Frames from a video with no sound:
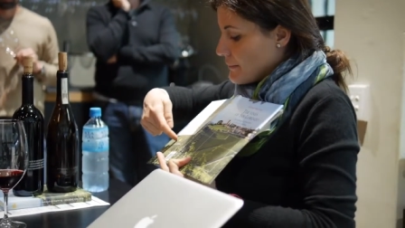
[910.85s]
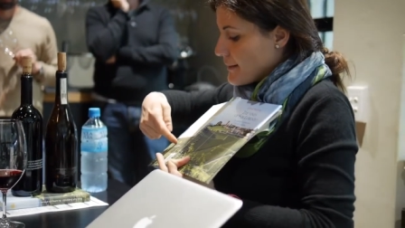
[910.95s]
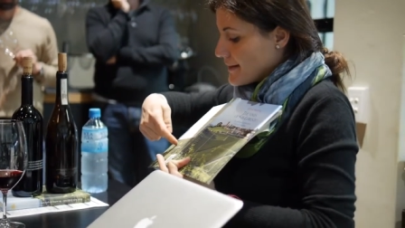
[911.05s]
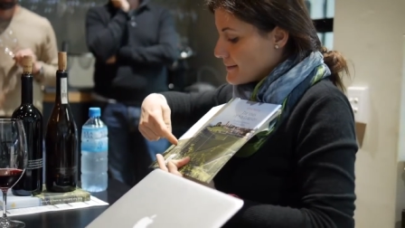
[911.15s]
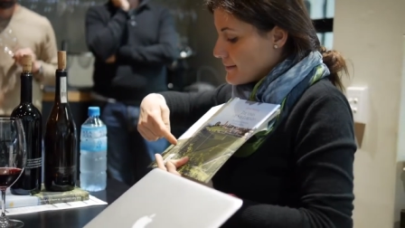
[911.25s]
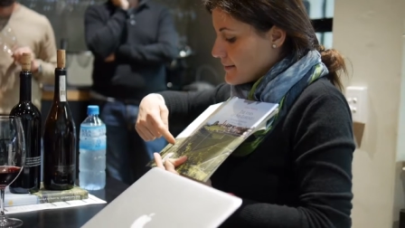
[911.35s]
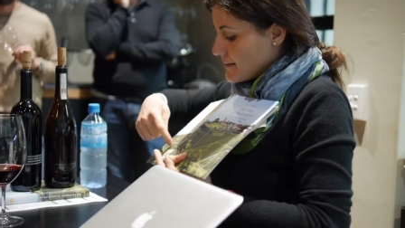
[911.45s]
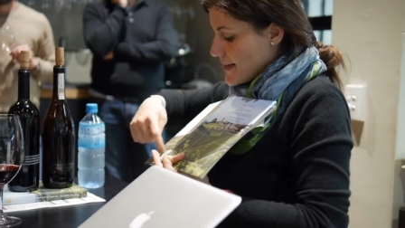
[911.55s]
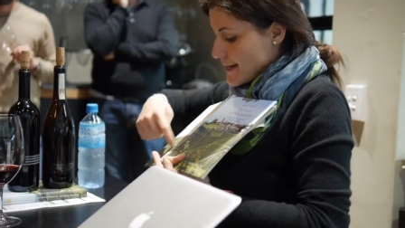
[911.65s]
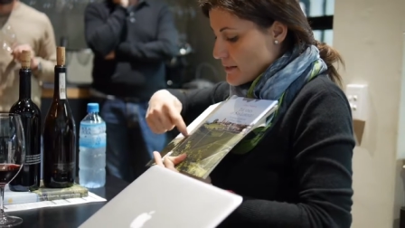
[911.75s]
But uh,
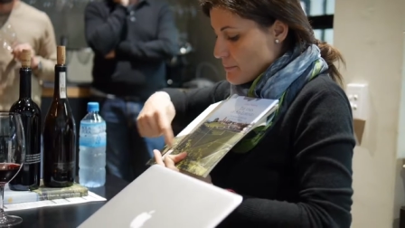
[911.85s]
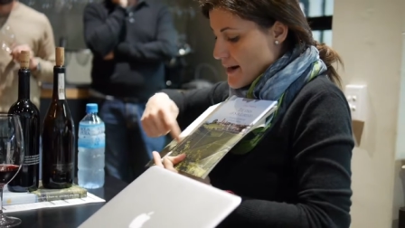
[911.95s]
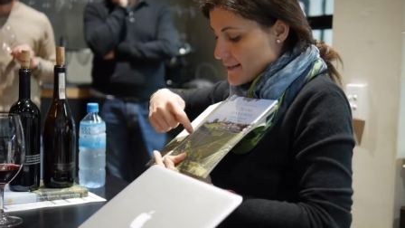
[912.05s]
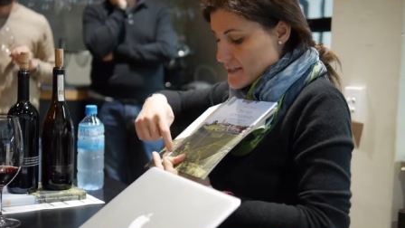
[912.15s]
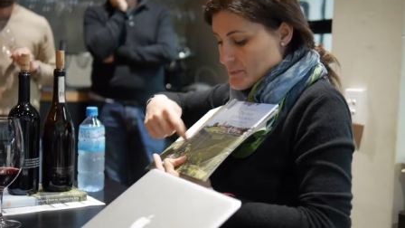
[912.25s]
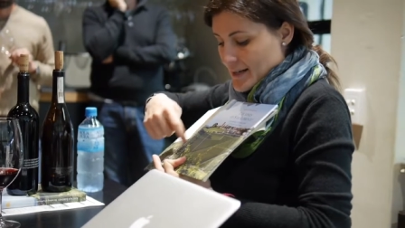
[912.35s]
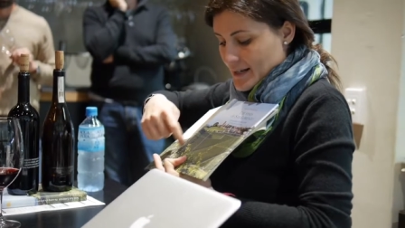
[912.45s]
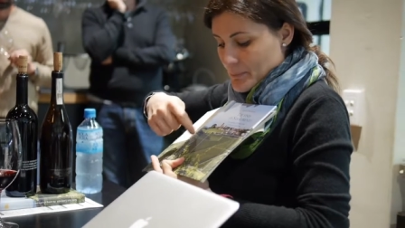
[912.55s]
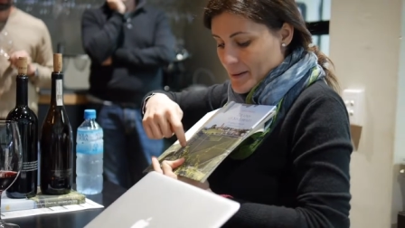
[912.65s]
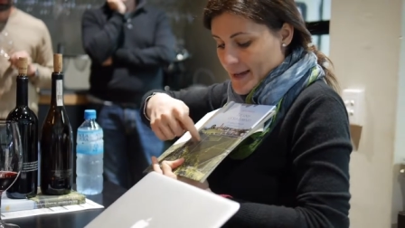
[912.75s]
the other part has been
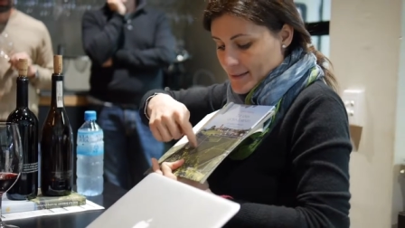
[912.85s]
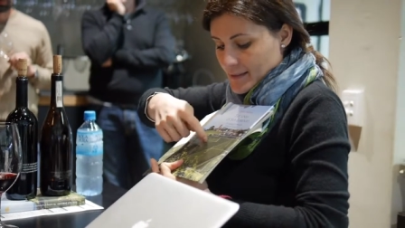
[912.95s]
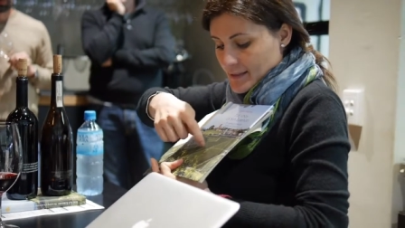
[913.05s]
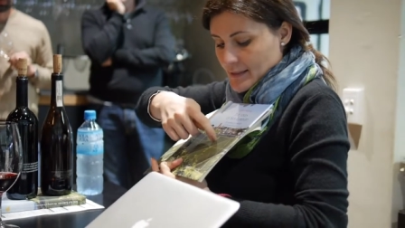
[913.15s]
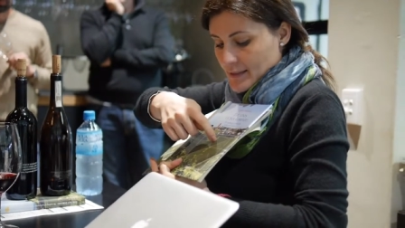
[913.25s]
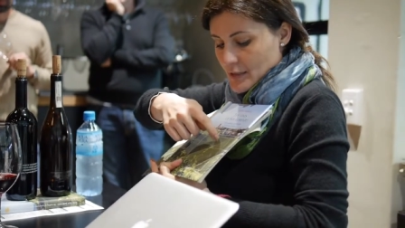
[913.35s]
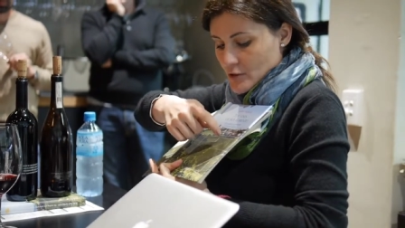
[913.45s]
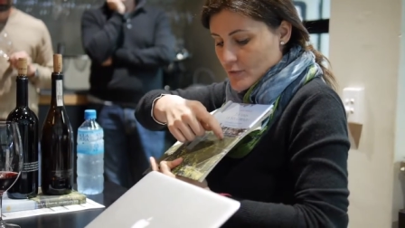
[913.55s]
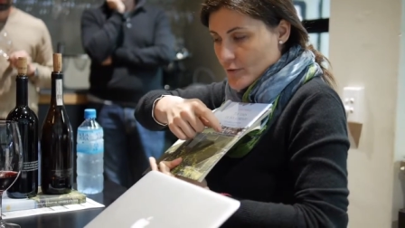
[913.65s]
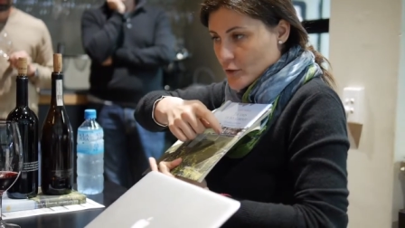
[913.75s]
replanted in the
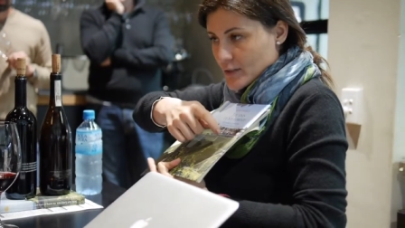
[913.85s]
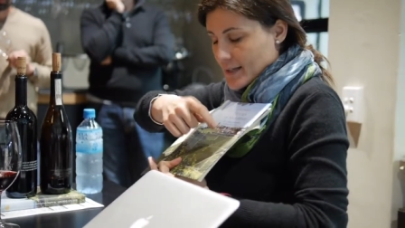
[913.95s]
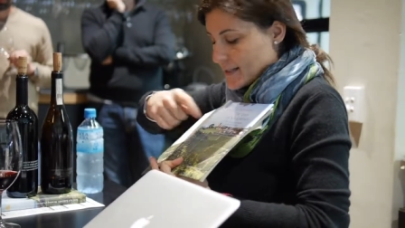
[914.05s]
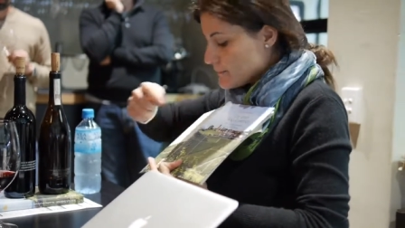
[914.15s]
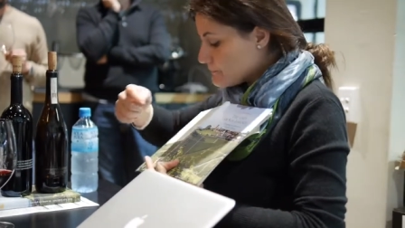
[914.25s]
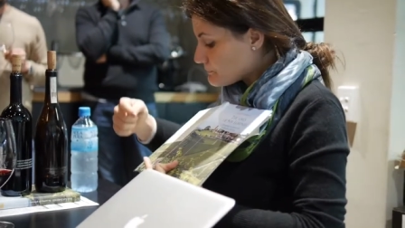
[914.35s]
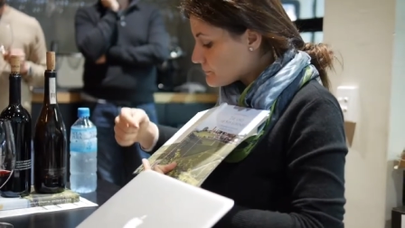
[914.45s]
years vertically.